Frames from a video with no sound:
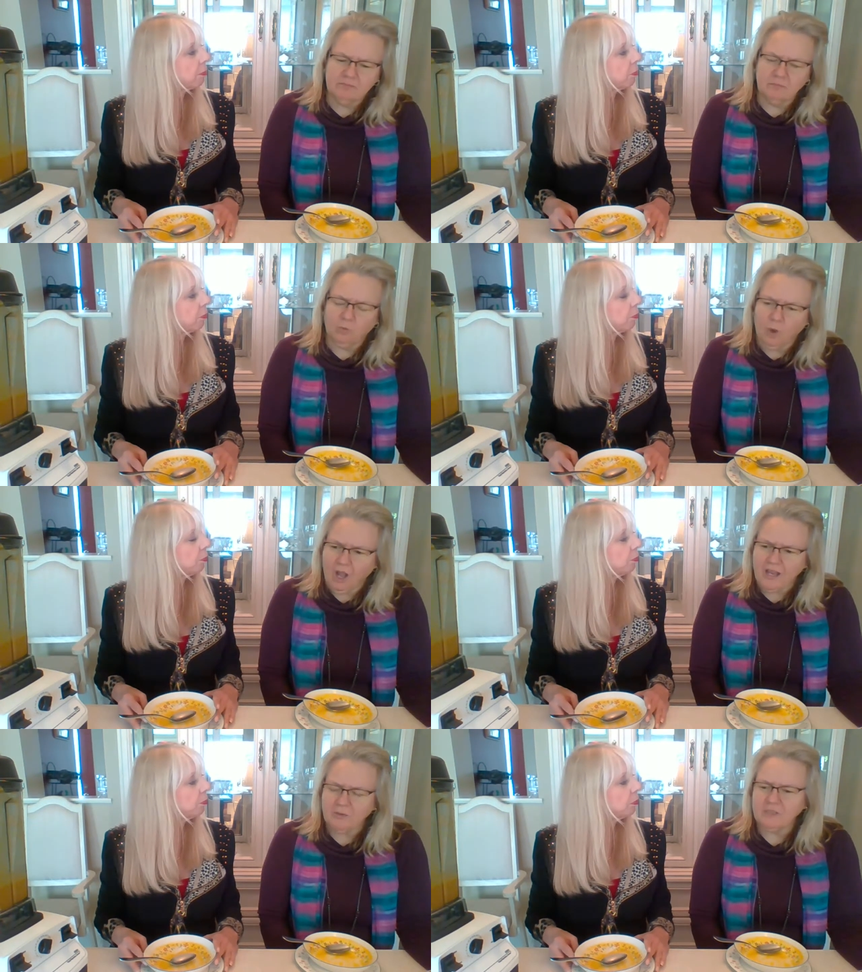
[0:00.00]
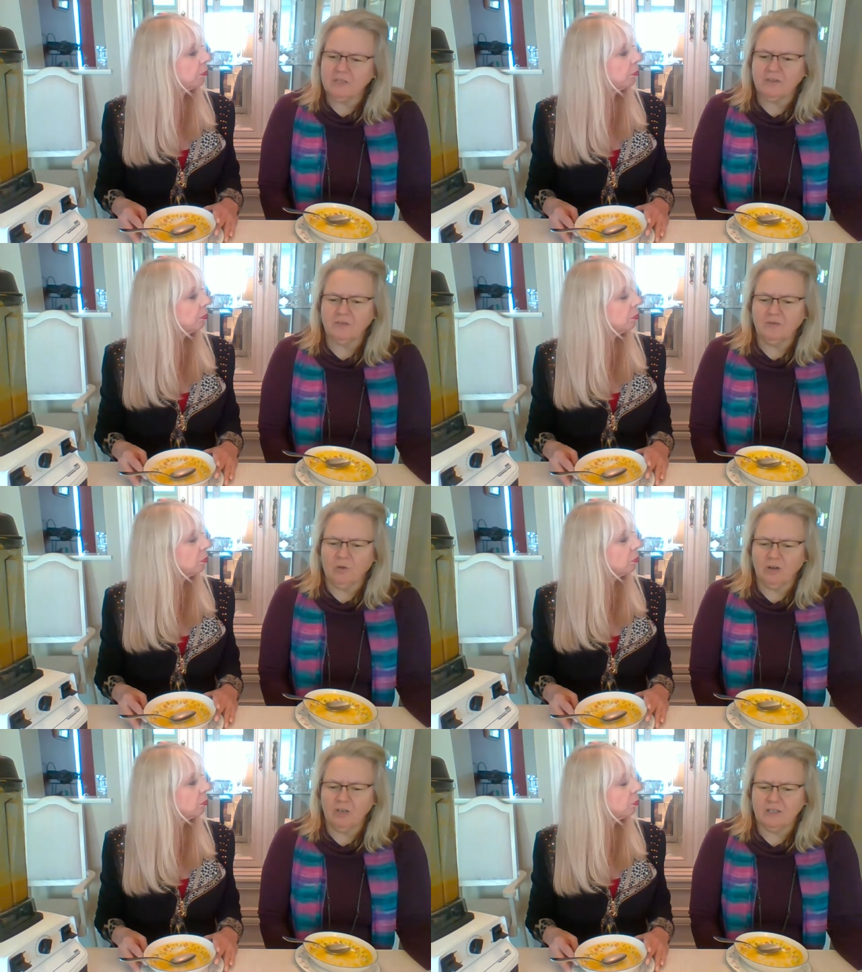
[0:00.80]
Speaker 1: Why I would give it a
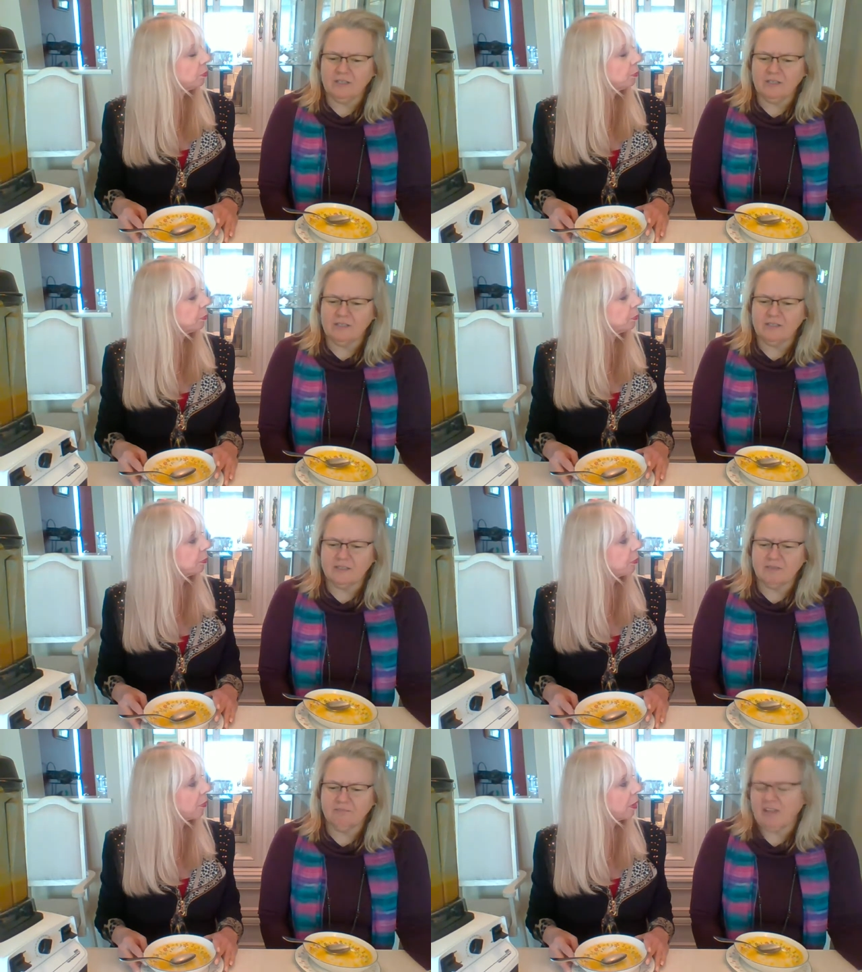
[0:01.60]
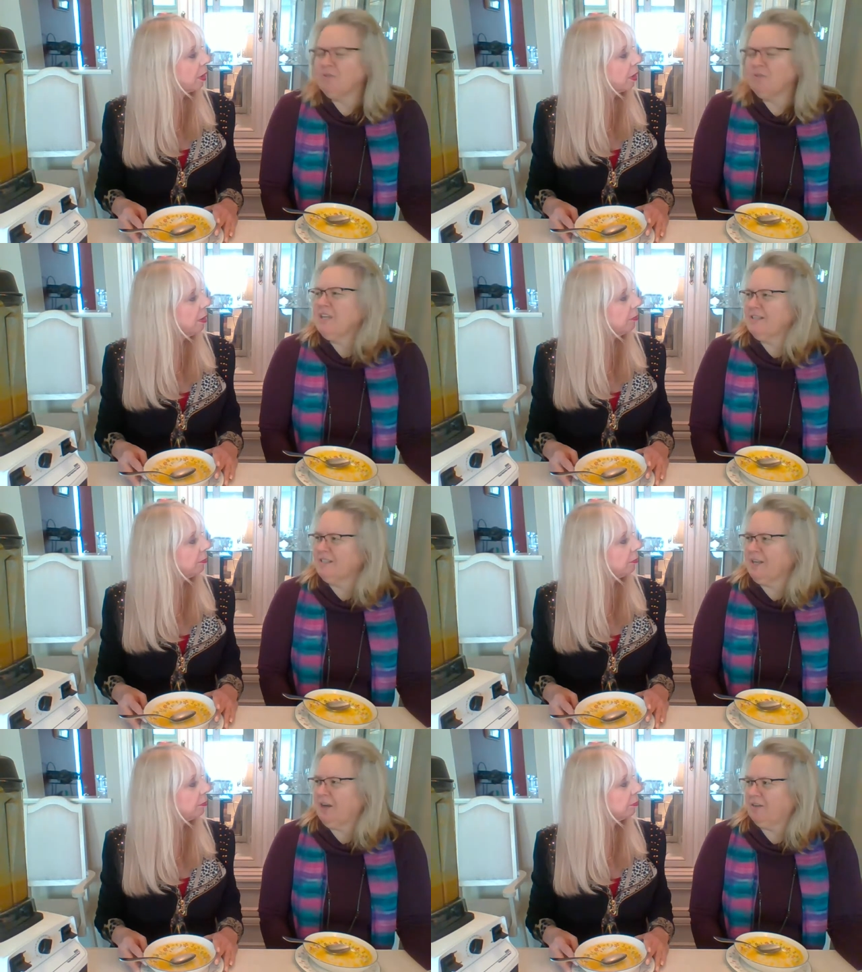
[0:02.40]
4 is I don't taste the
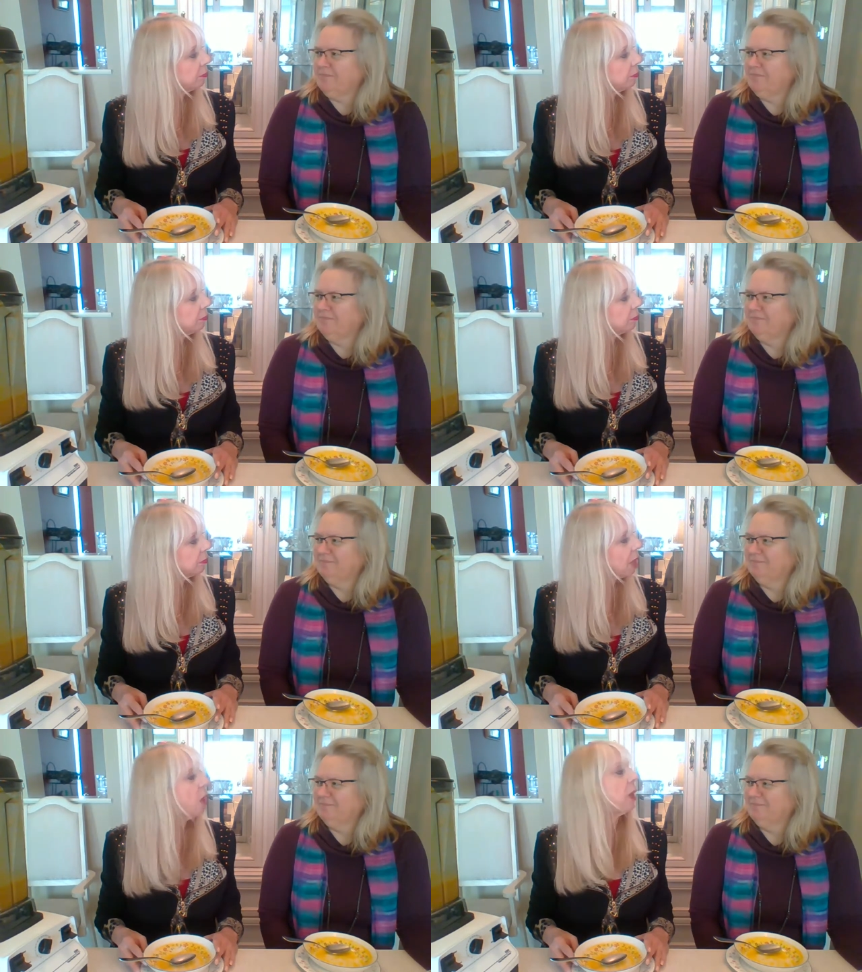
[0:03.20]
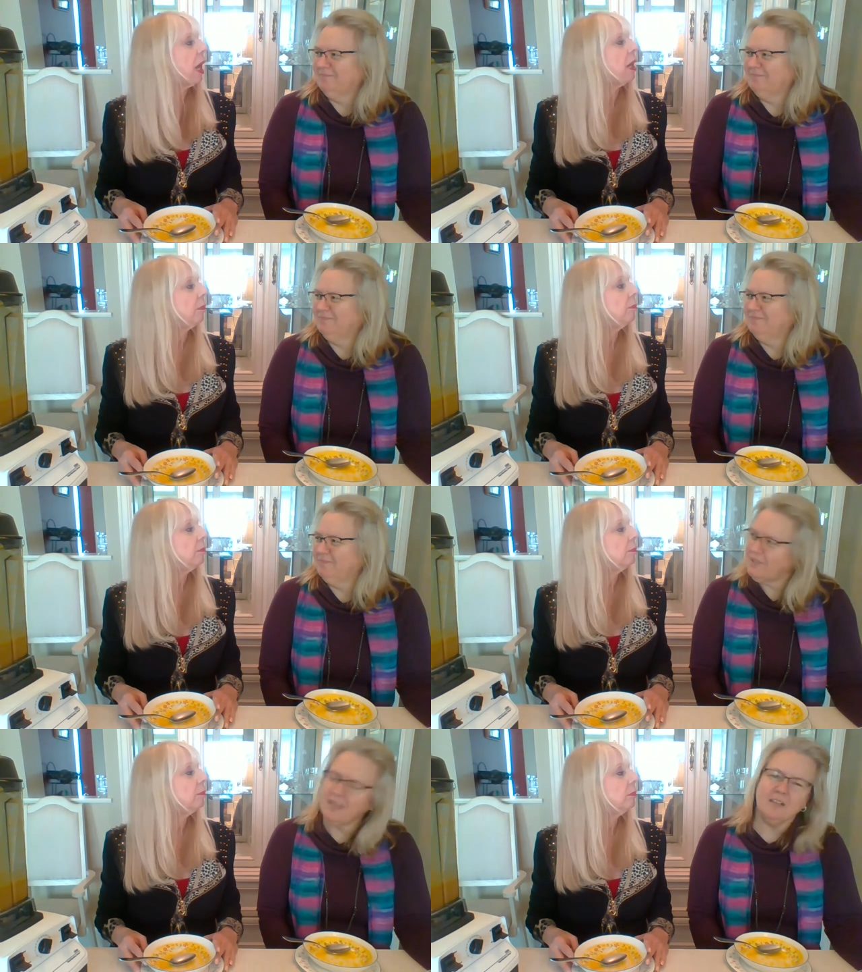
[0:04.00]
carrot. Okay.
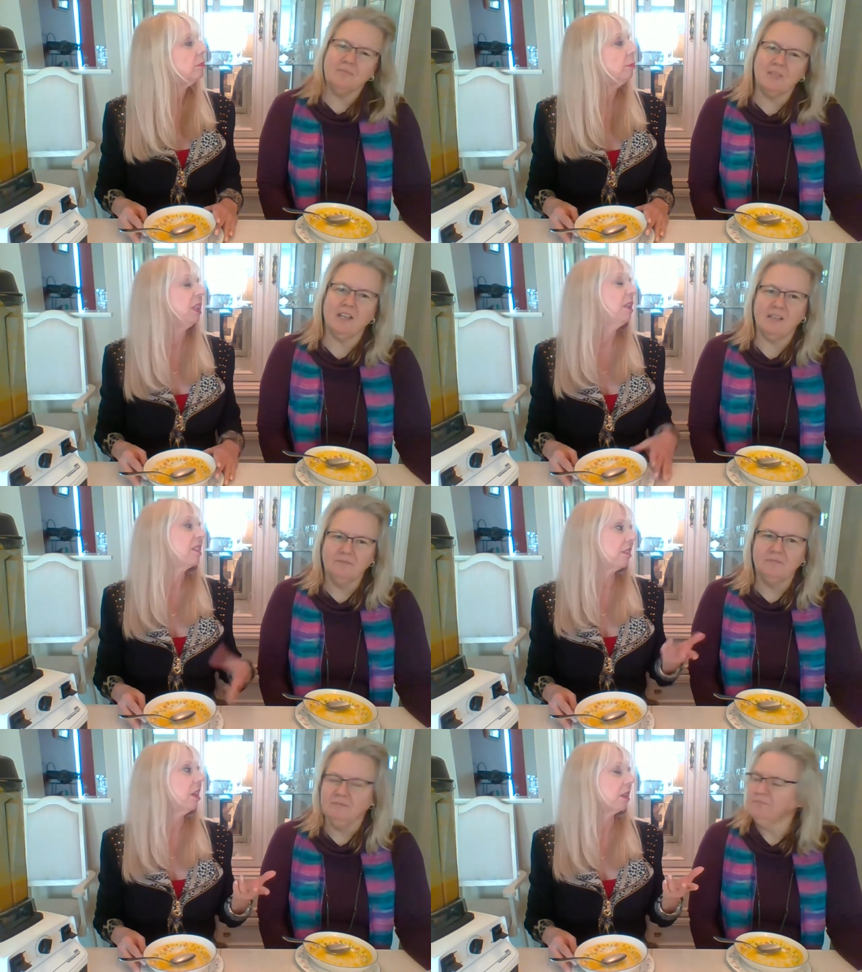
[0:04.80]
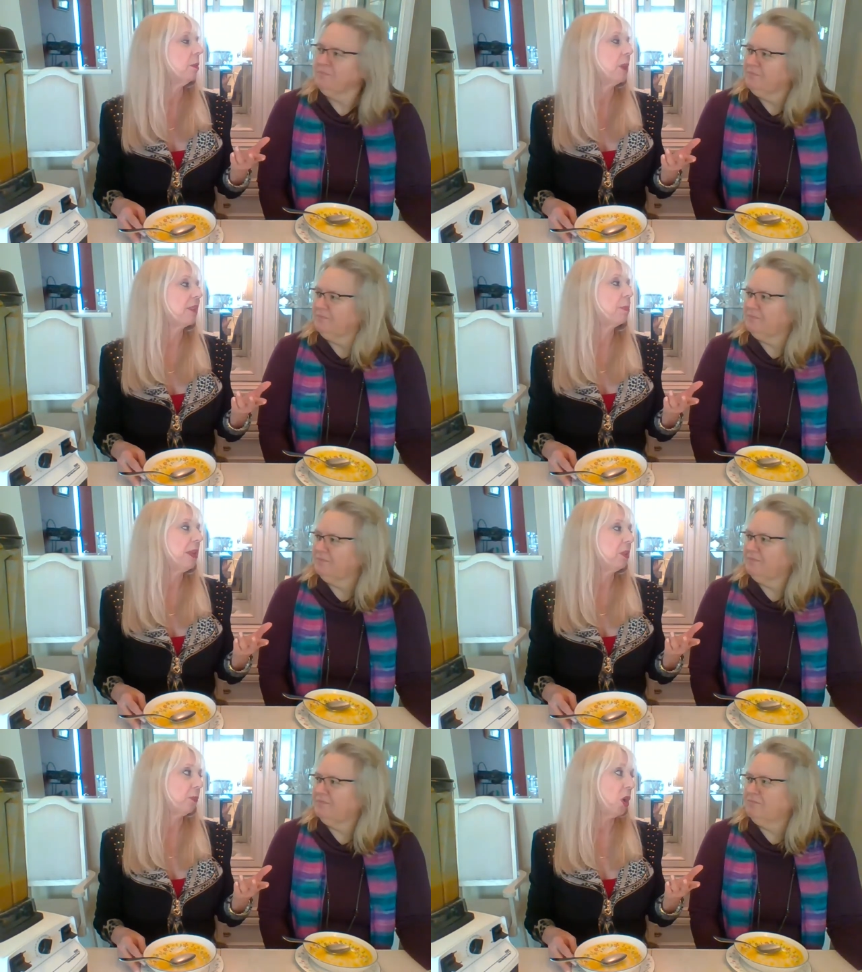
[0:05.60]
Yeah.
Speaker 2: But that's not the
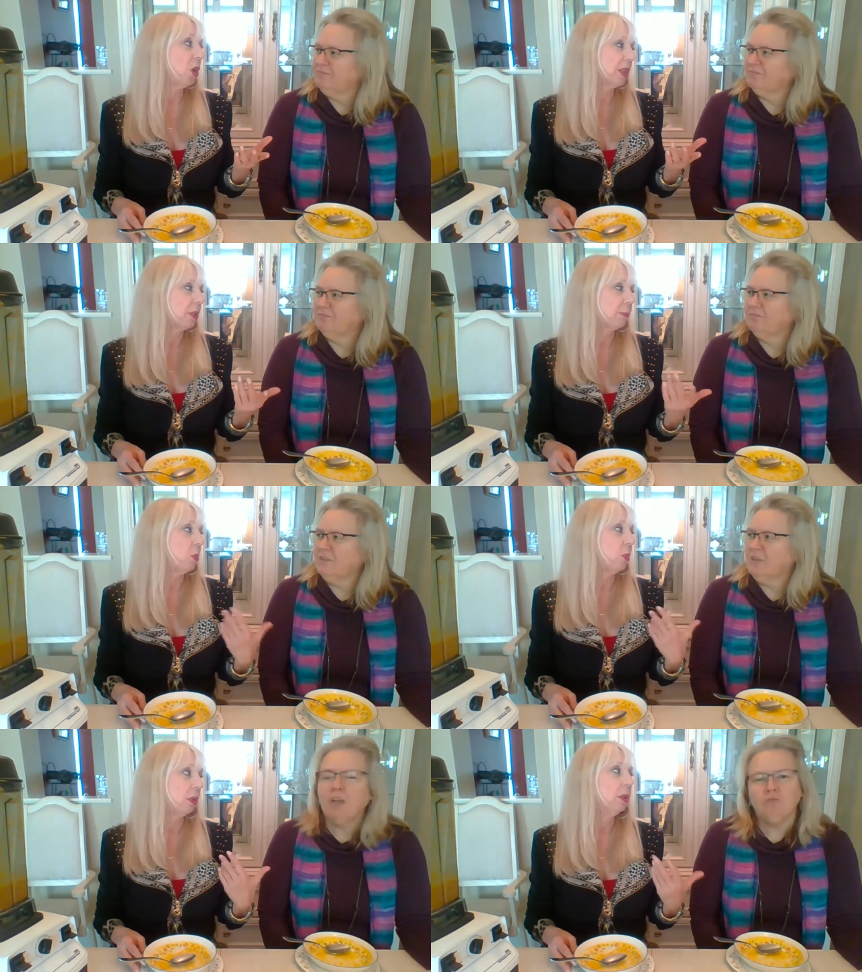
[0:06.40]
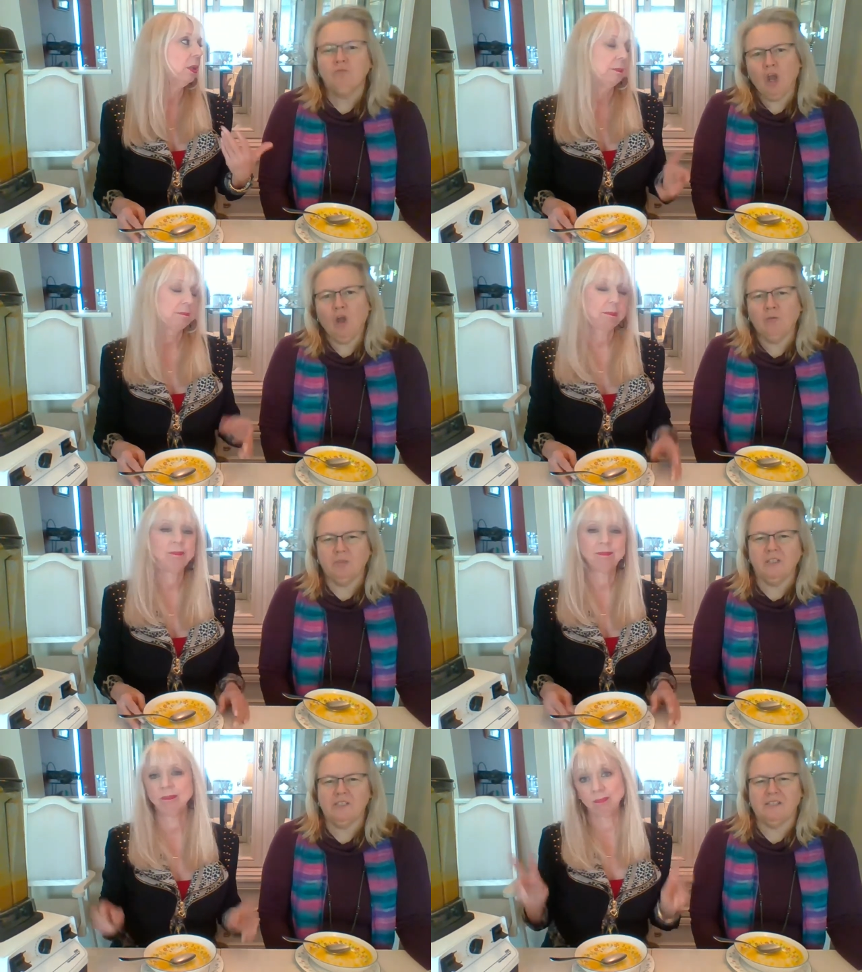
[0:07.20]
recipe's fault. That's more. No,
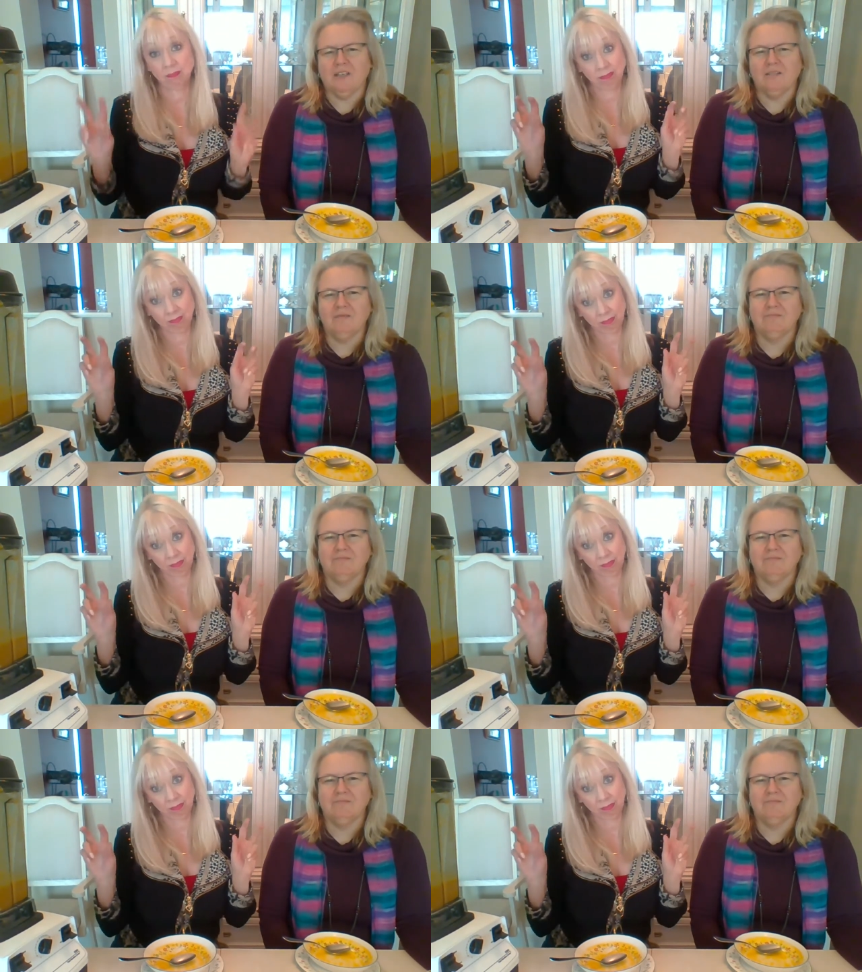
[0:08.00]
but still.